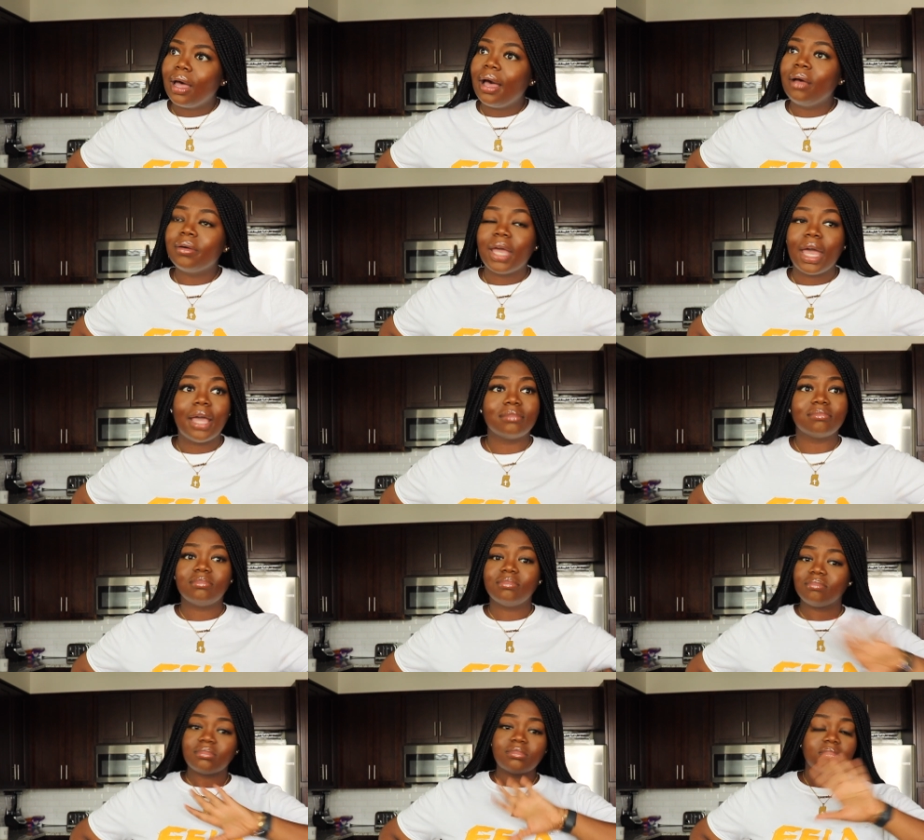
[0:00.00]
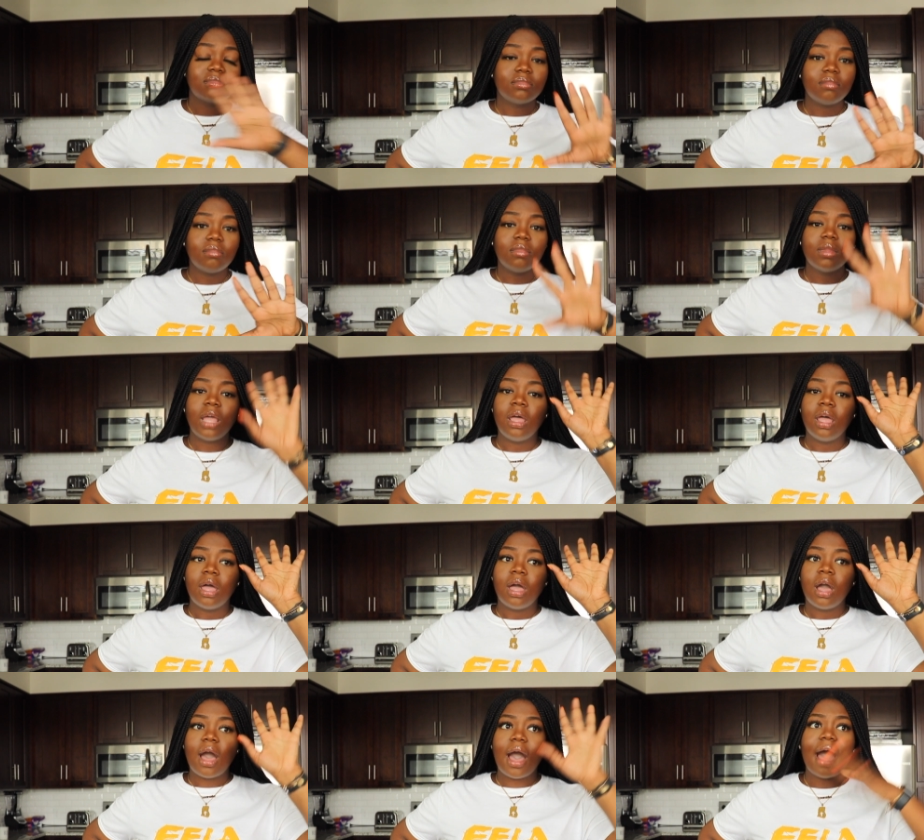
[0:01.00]
okay
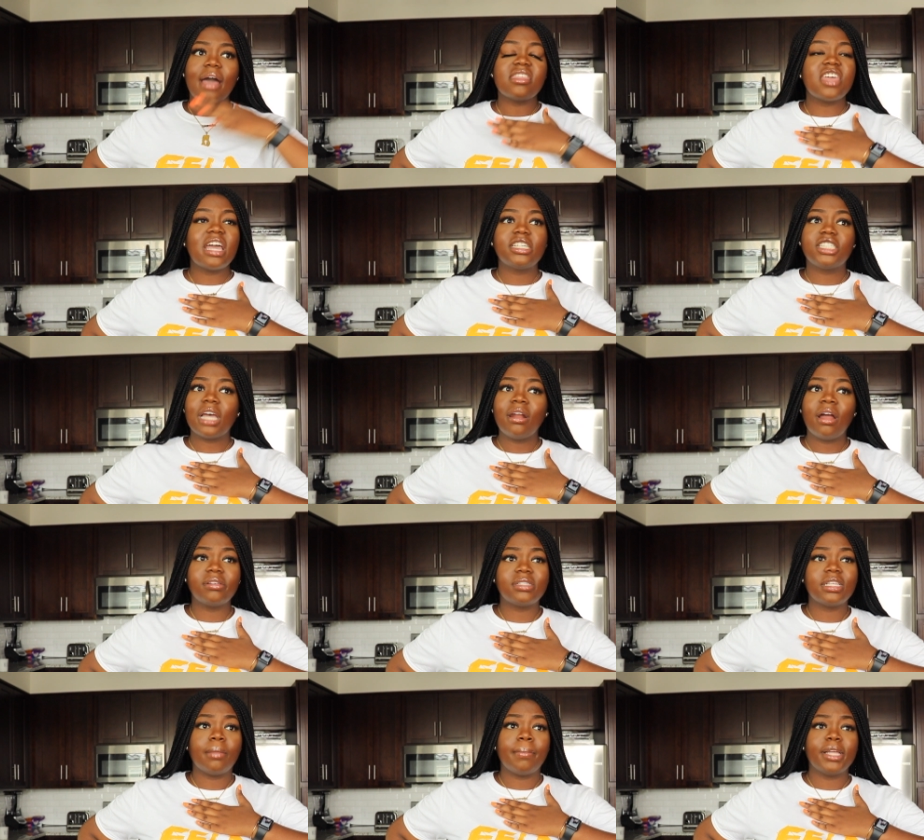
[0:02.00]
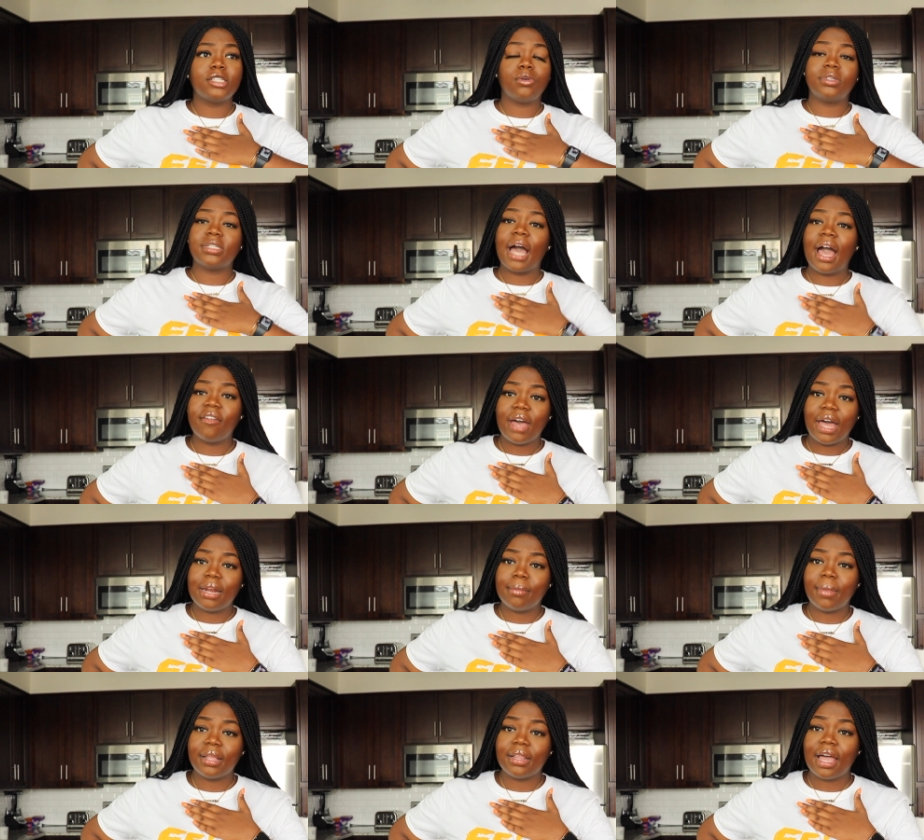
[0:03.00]
Thanks, shout out to the mentors I've had
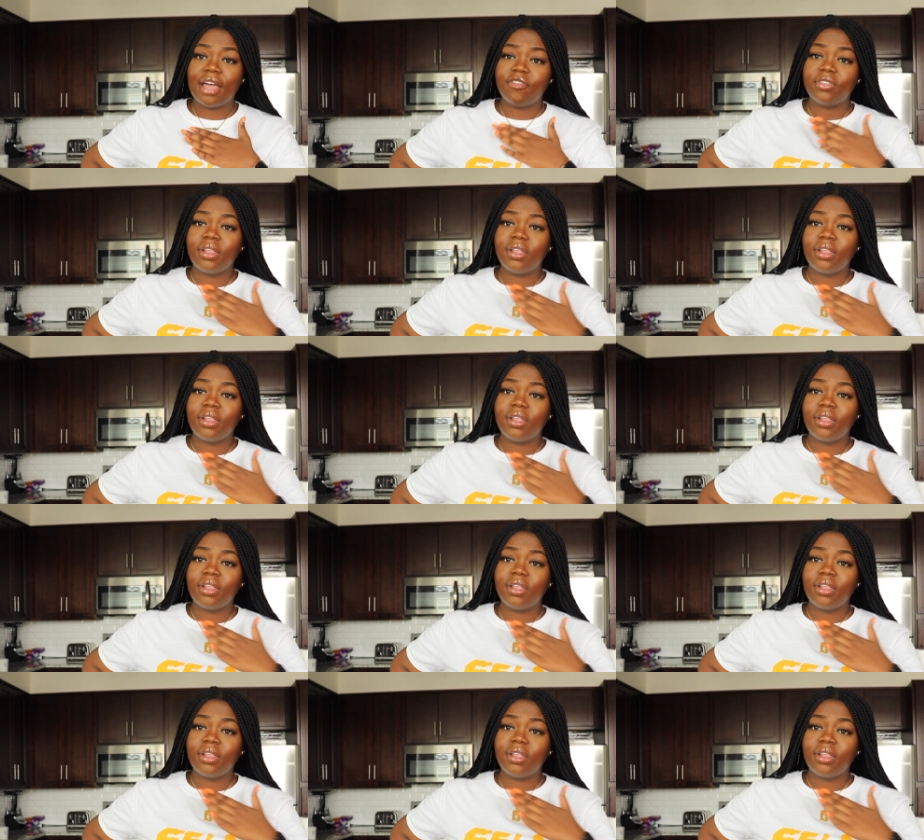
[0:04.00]
in my life.